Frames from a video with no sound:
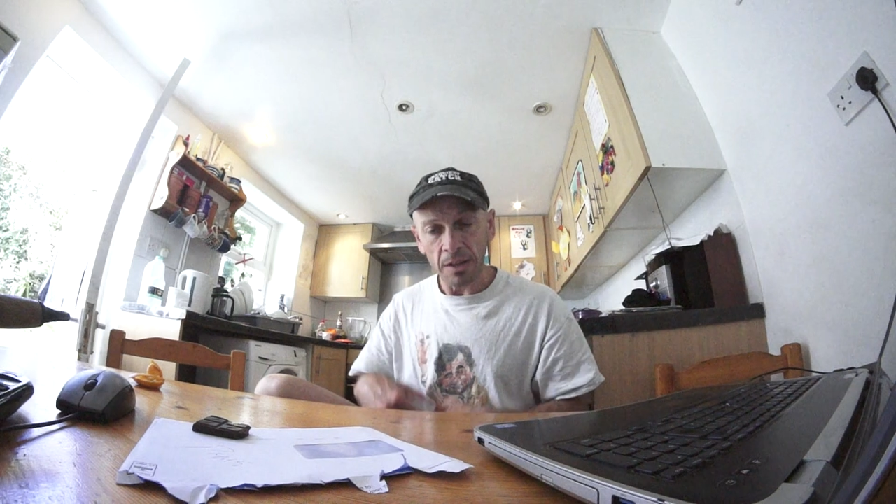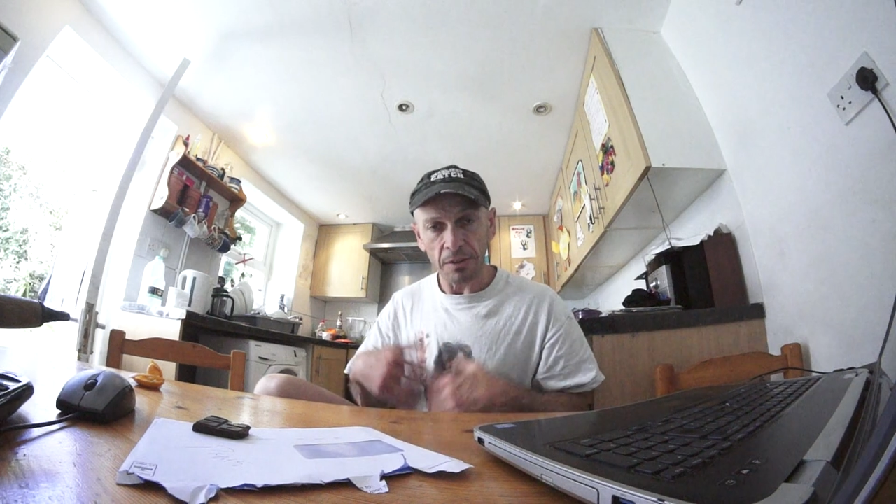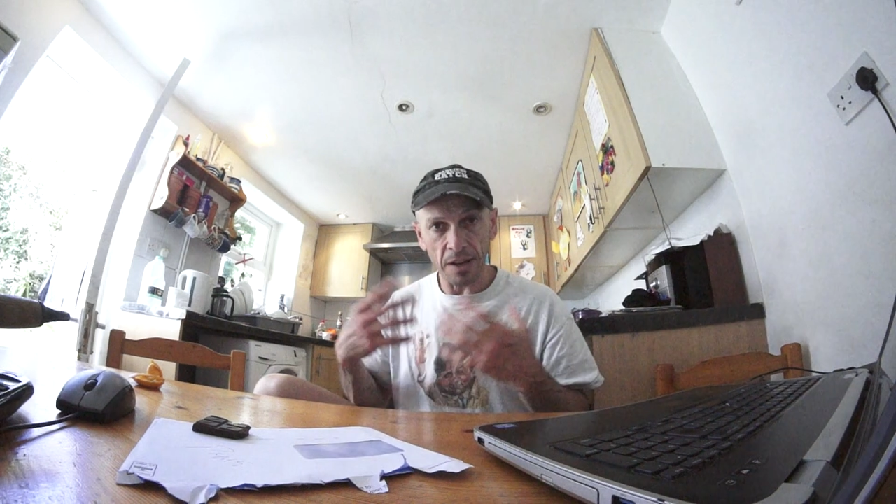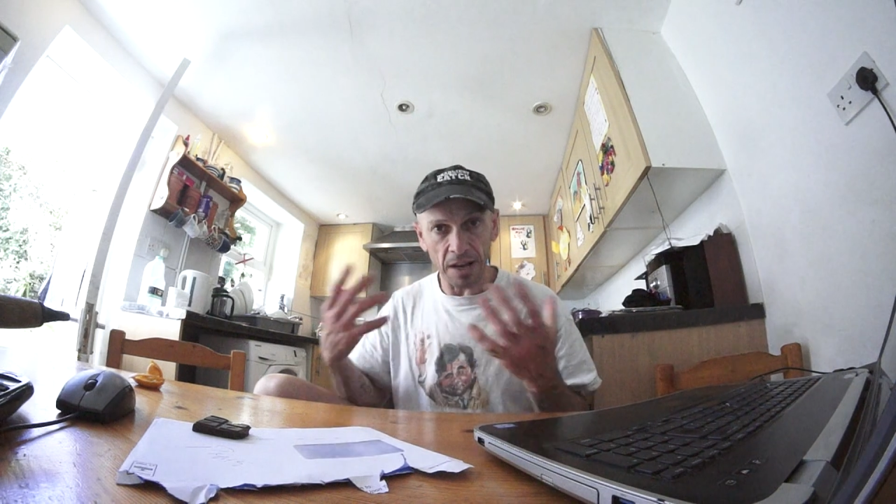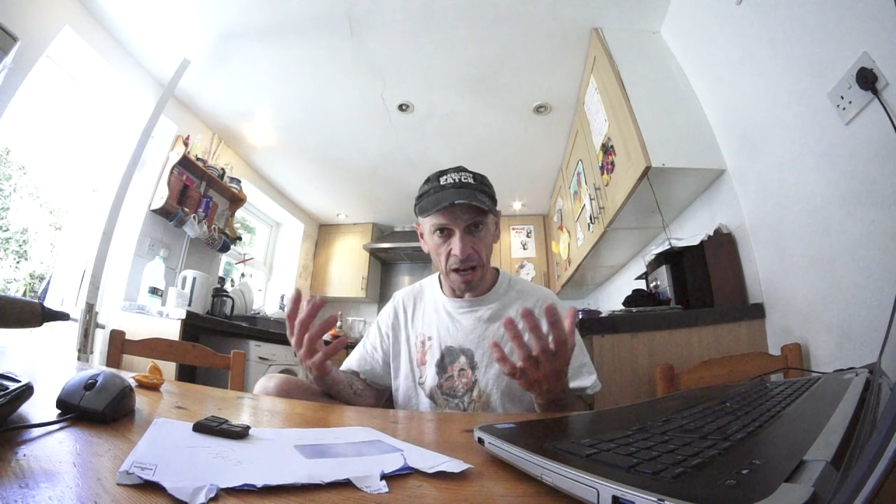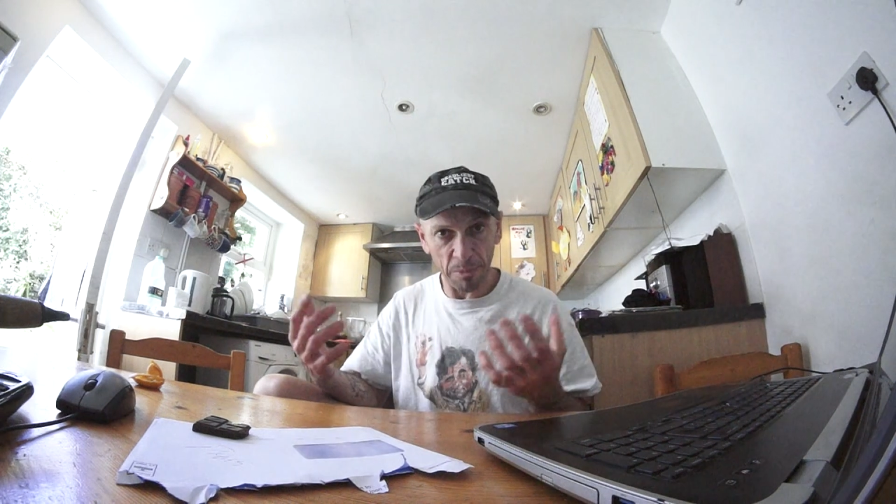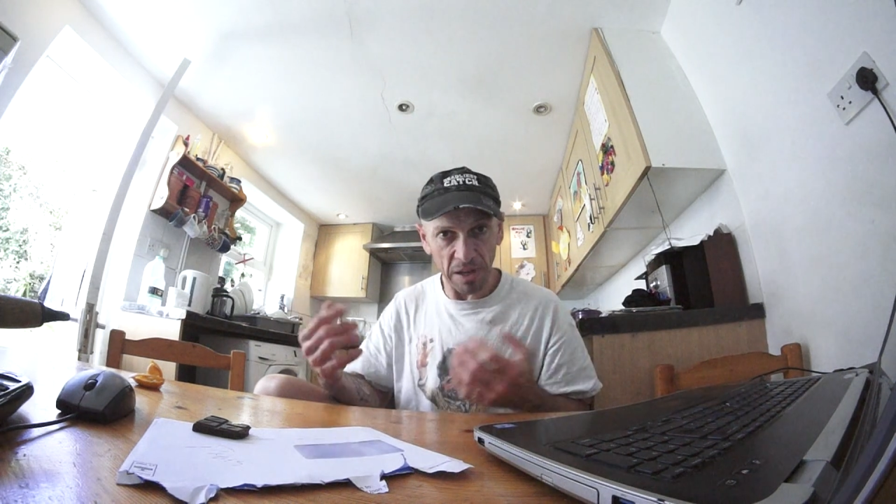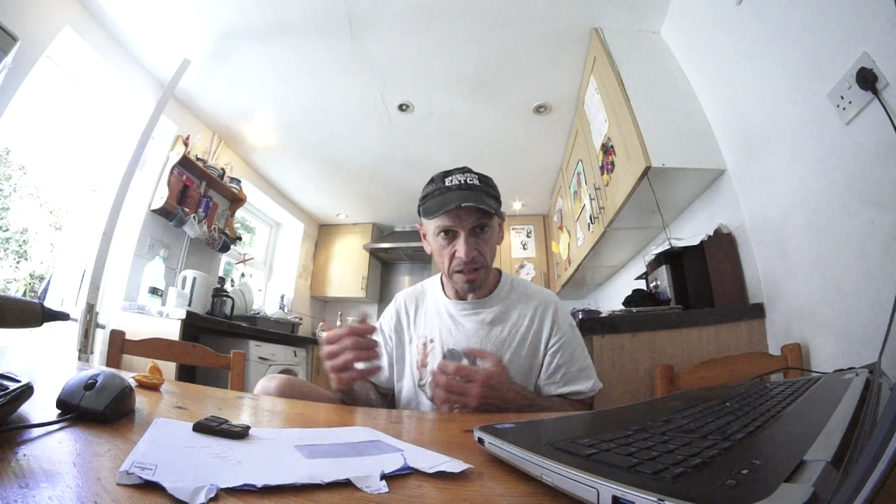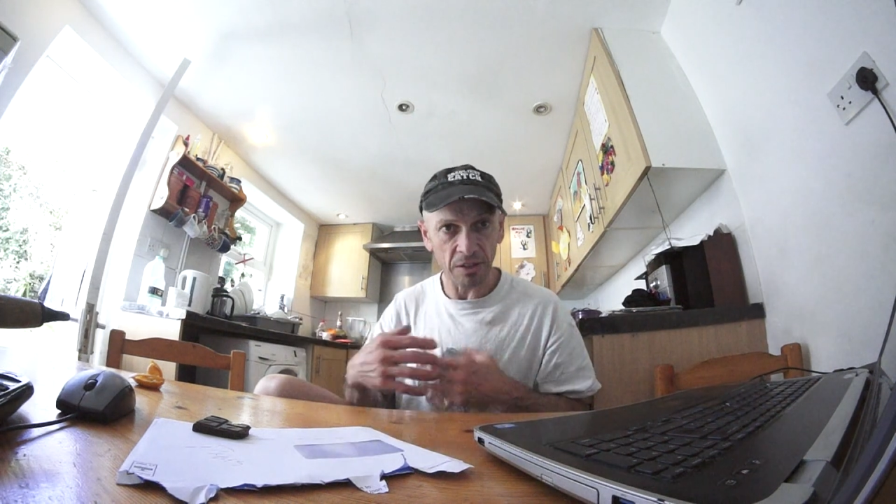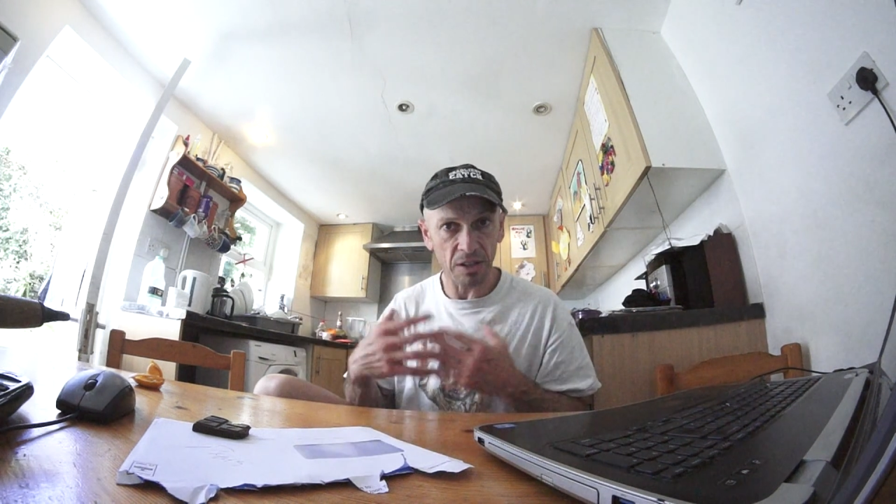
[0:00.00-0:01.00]
they're
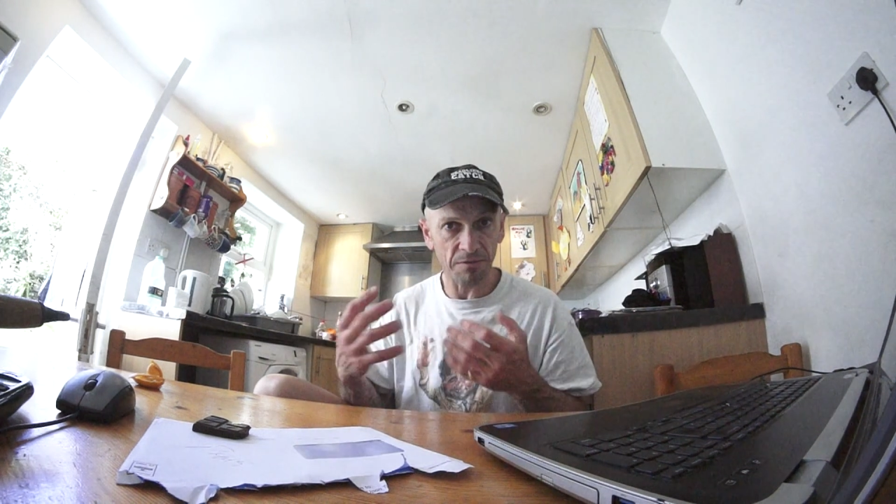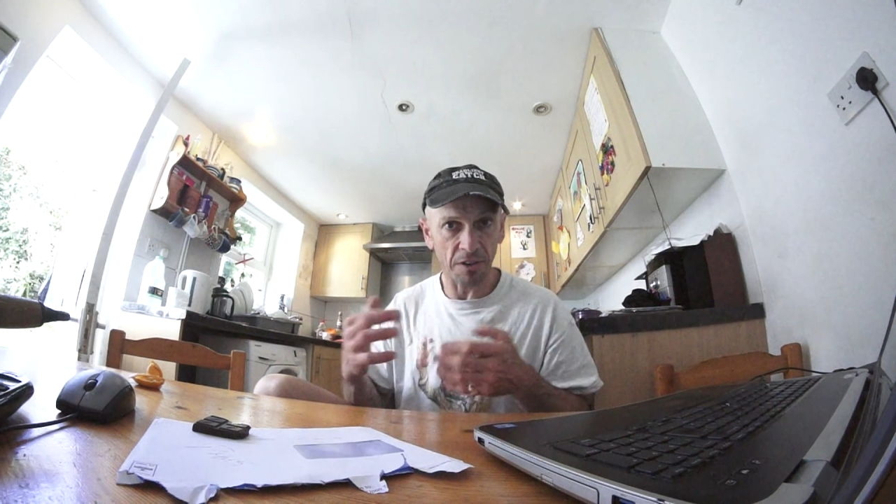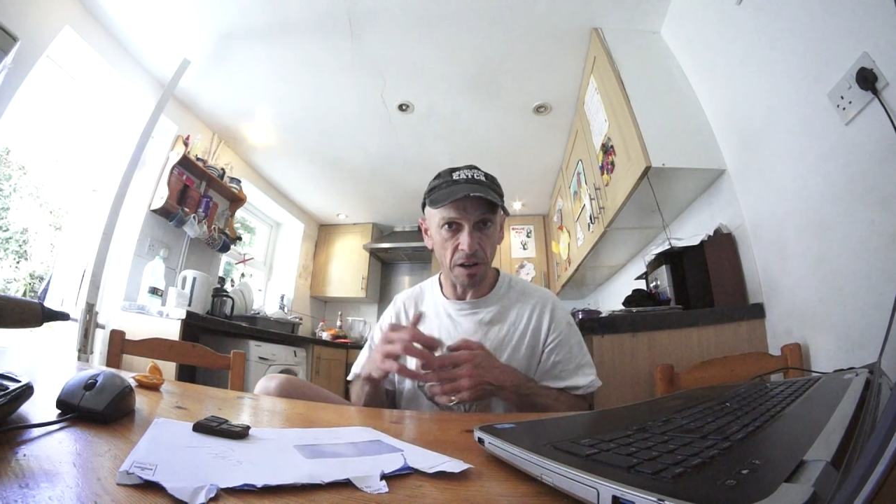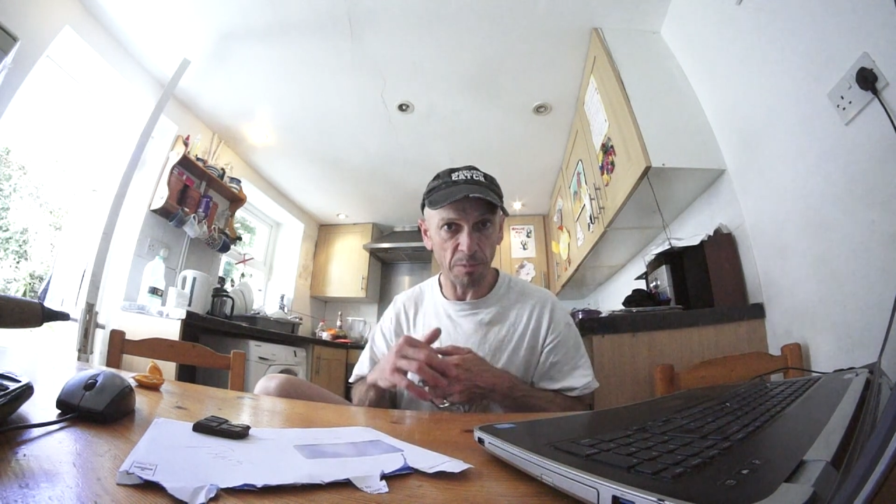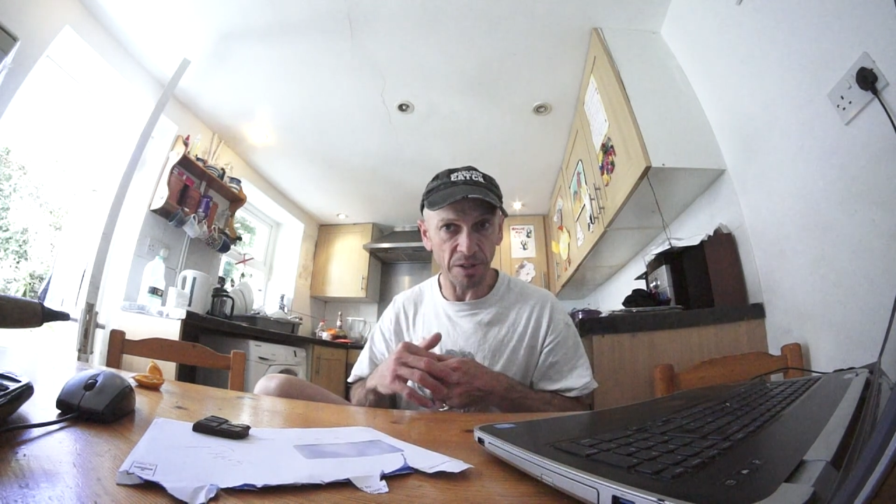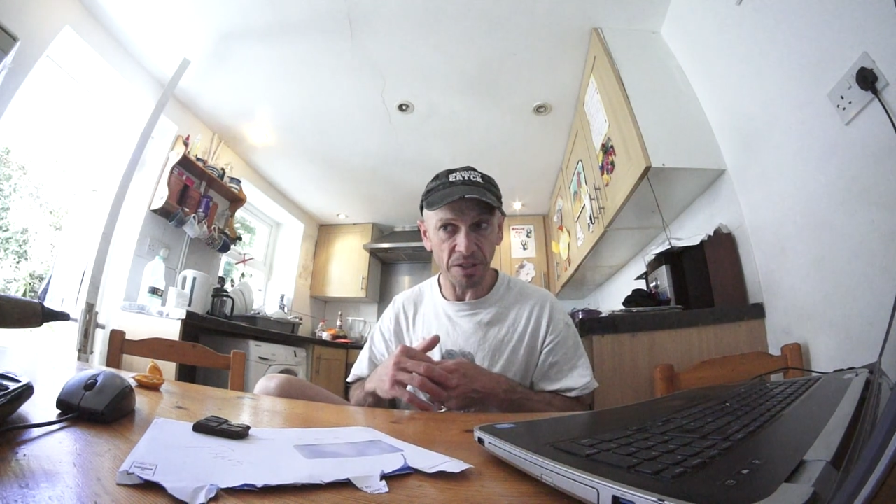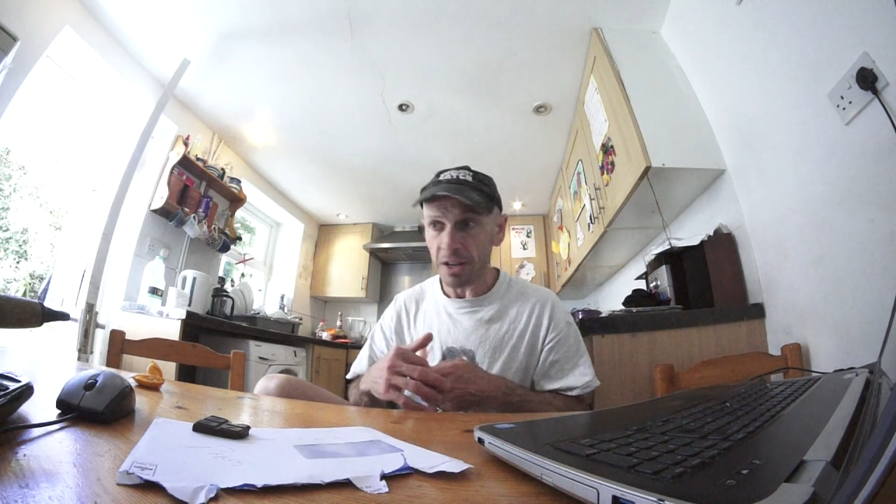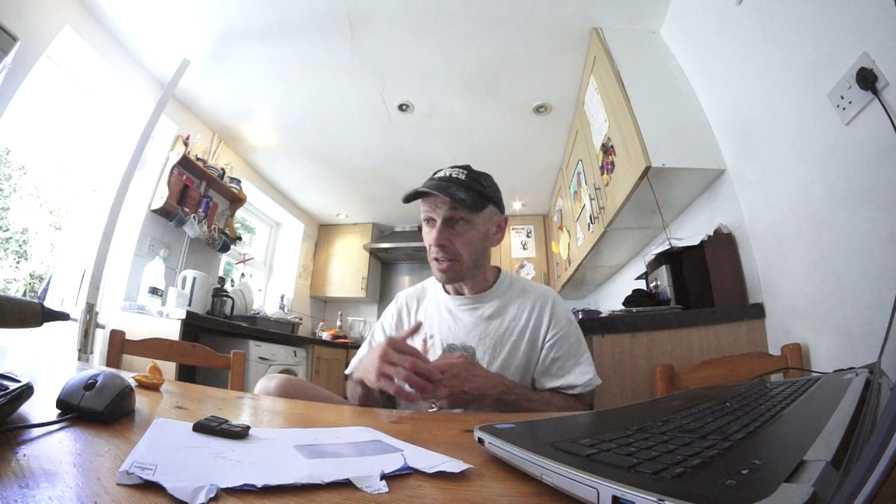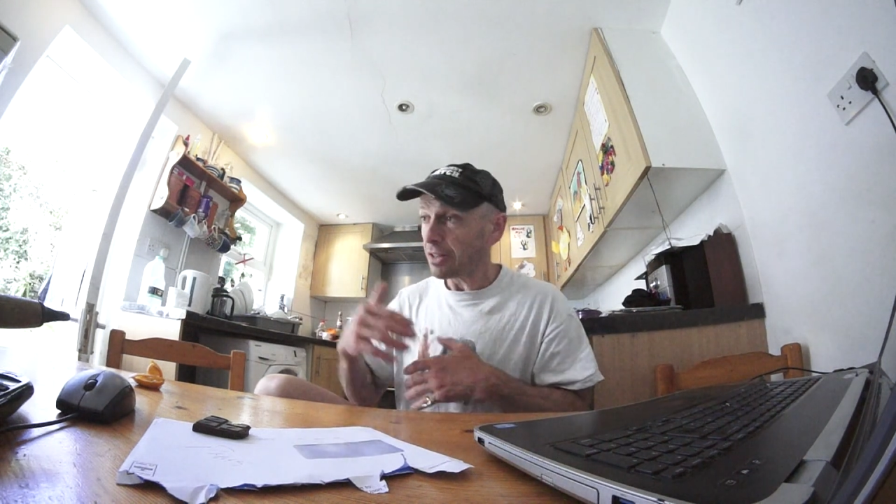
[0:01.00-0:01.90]
happy, they're vibrant,